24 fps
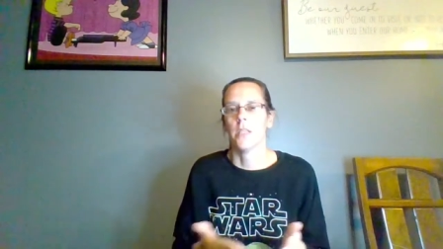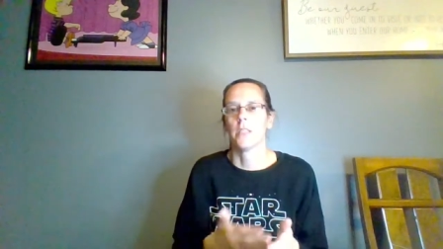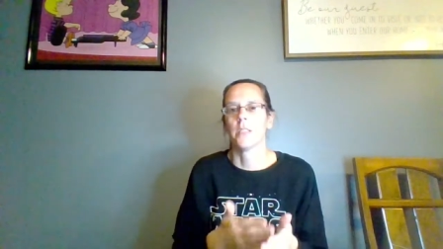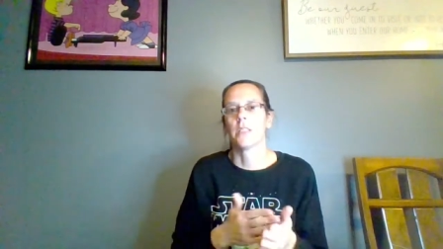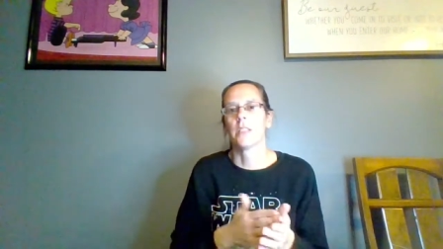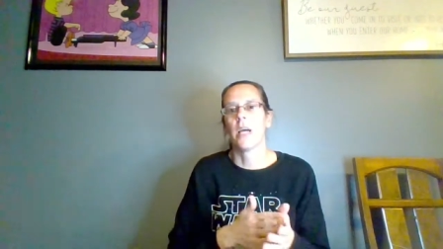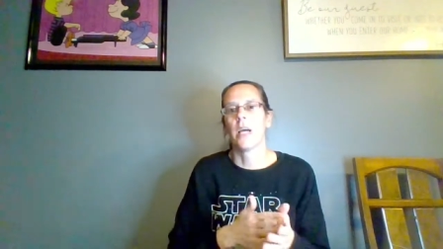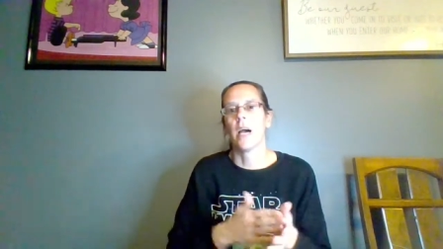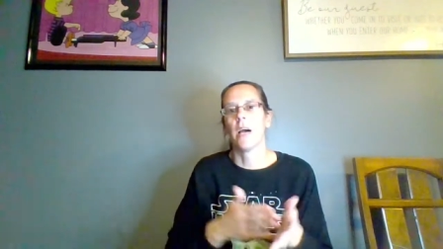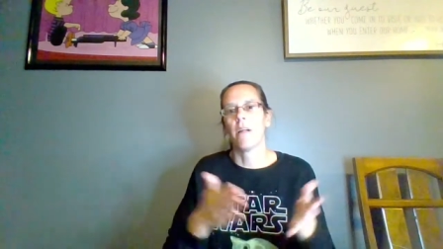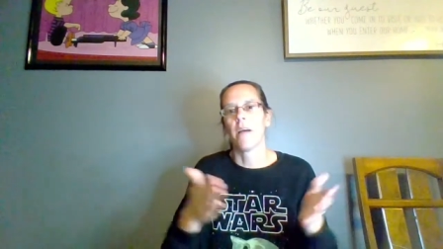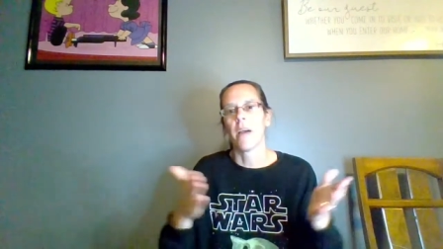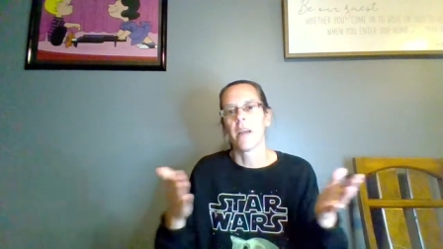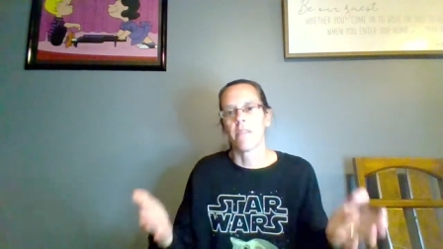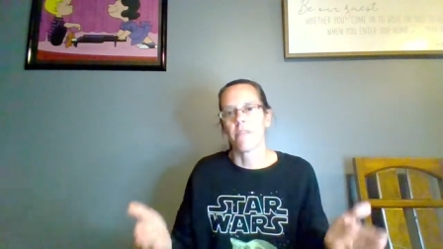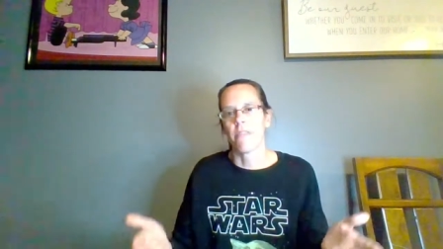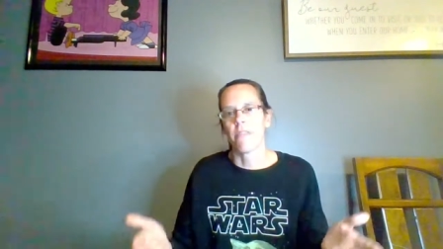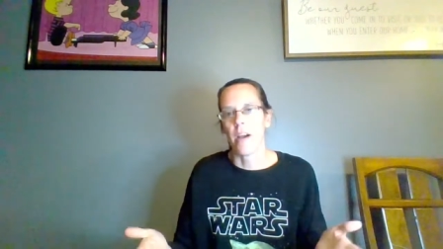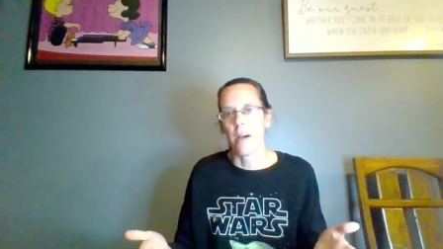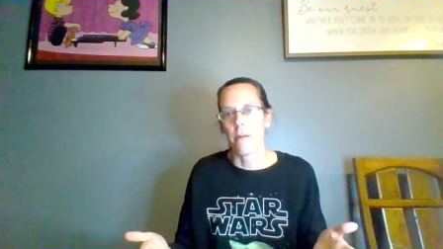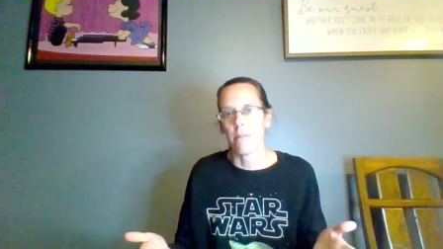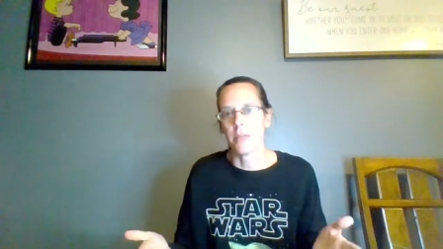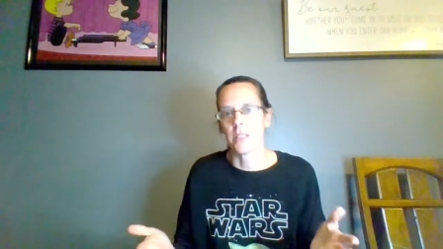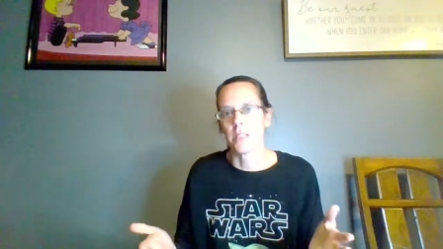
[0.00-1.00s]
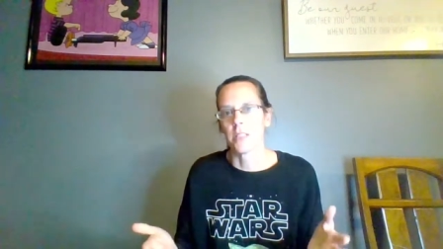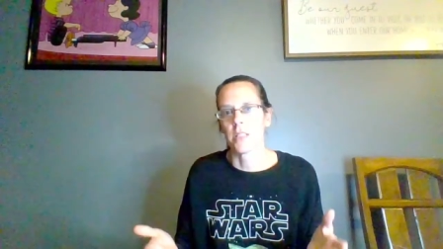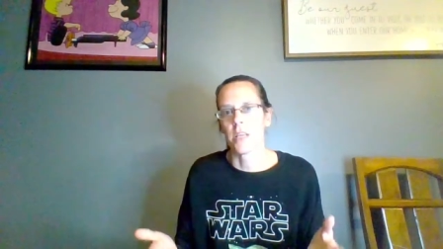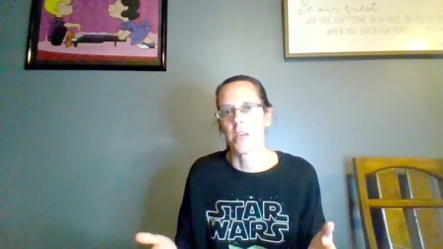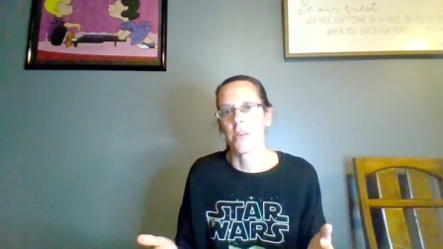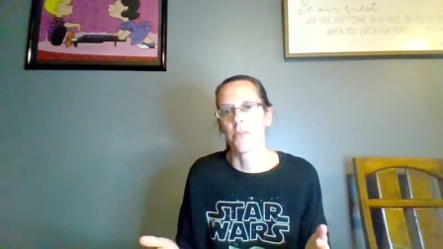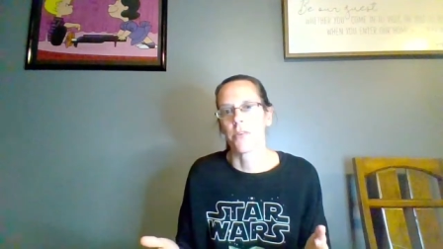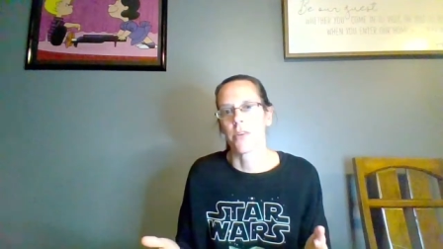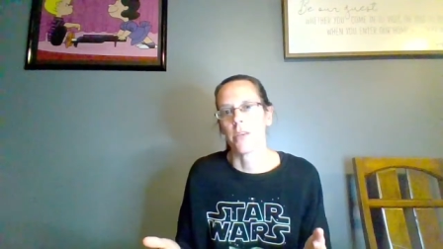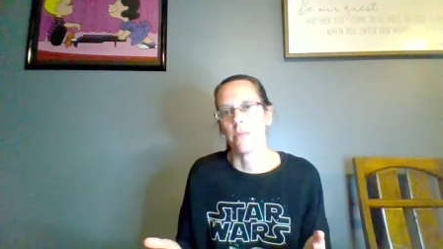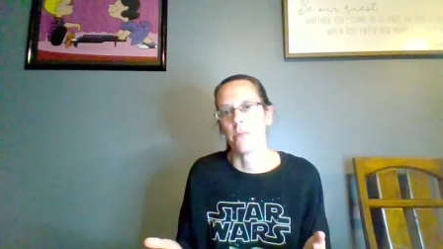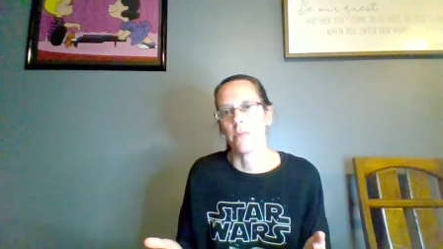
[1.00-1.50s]
It's not like 5 minutes
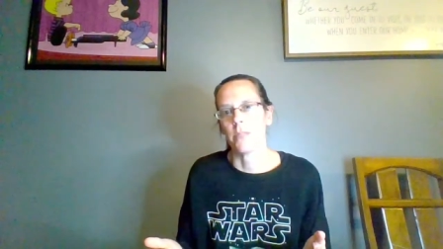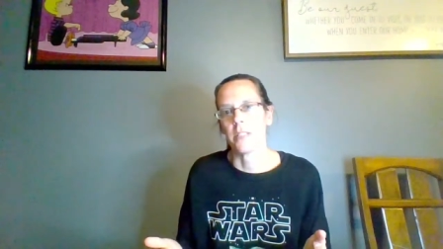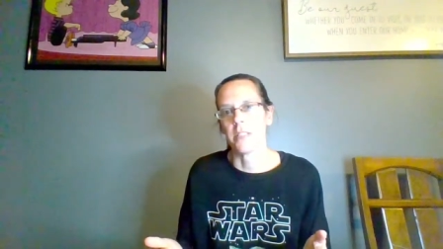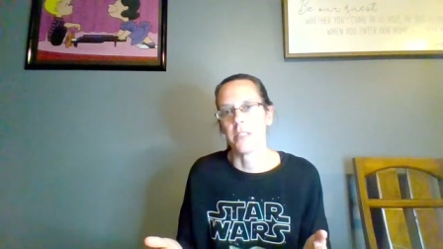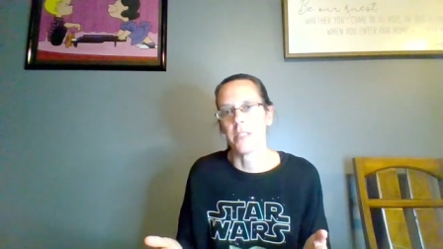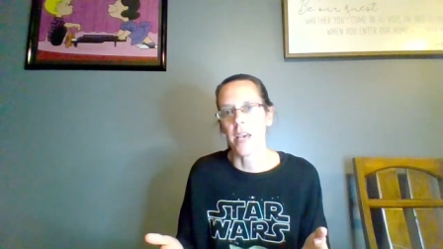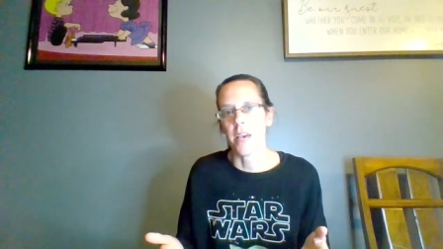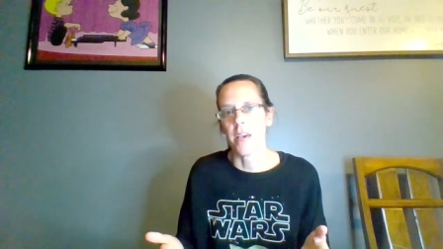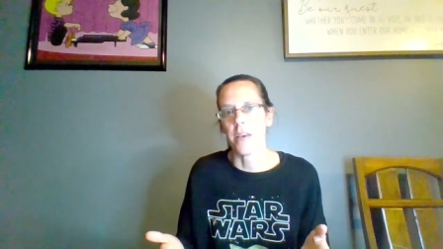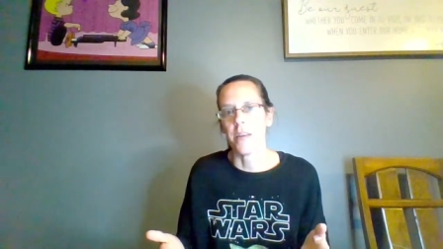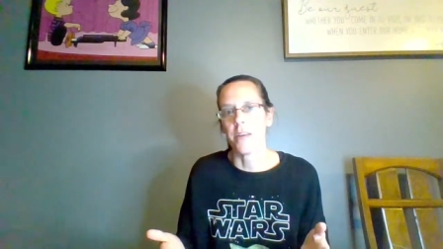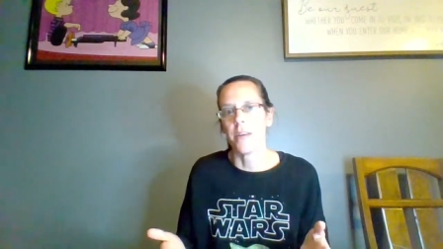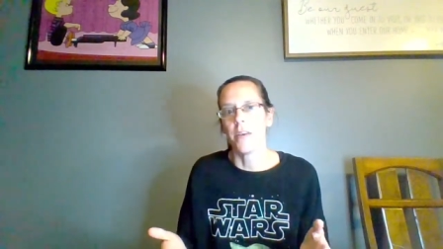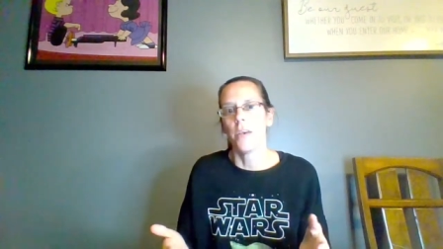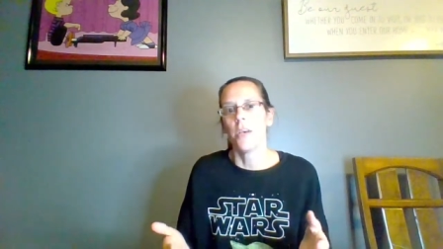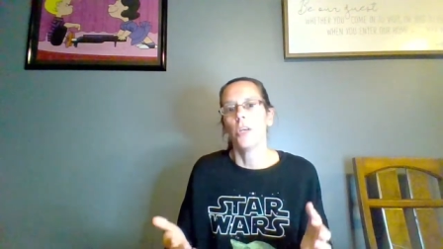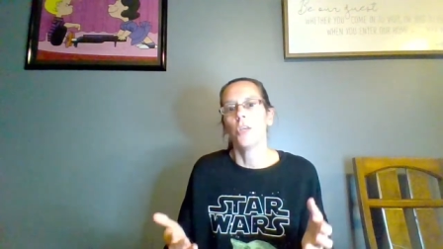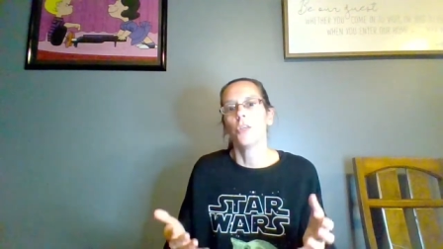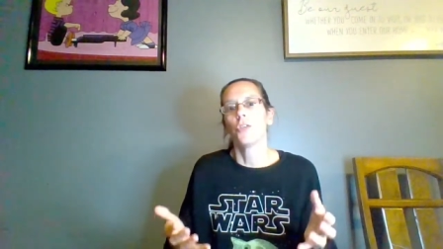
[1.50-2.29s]
later he was dead.